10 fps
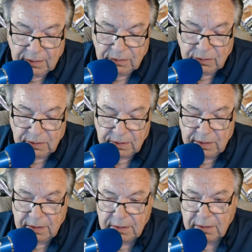
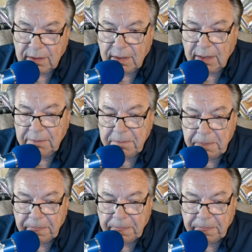took a